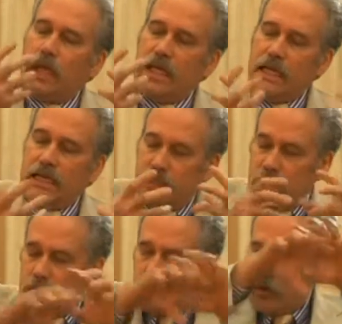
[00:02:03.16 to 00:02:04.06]

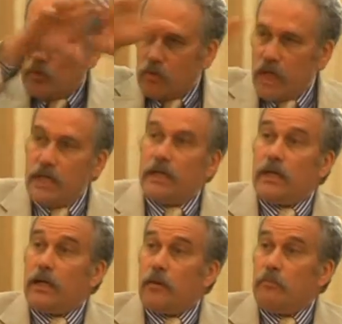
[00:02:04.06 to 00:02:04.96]
in
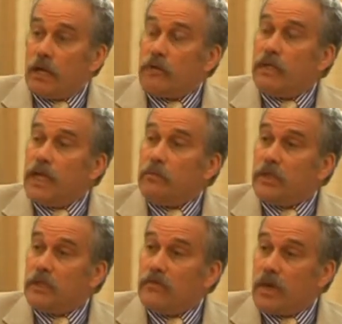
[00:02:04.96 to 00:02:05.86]
creating a better
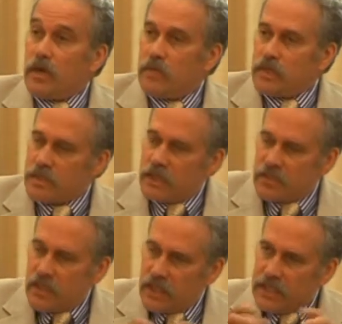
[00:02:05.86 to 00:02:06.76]
enabling environment such
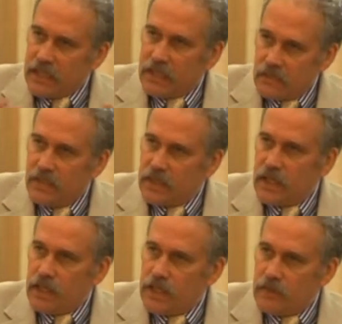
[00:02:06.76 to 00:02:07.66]
that at the end of the
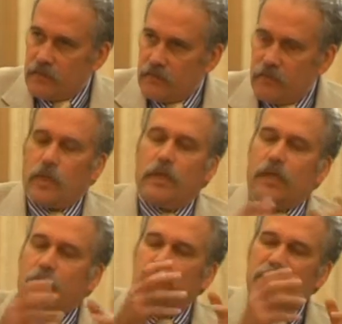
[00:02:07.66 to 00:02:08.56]
day,
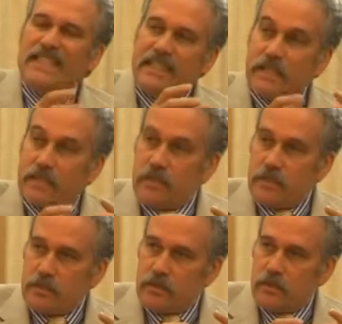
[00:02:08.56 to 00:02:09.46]

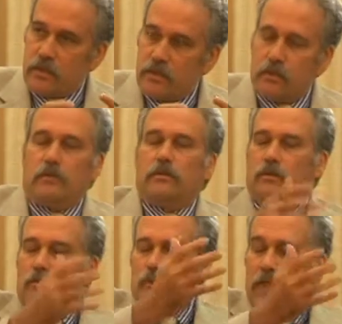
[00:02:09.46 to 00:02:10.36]
businesses
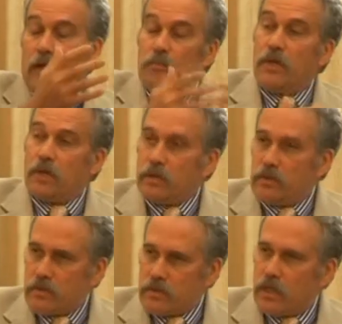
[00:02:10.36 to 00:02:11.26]
without
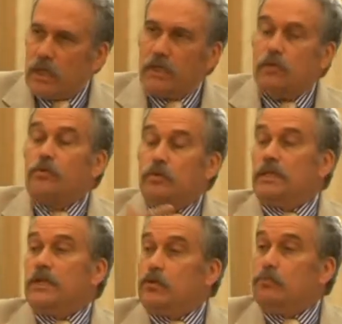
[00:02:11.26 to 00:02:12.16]
barriers can do what they do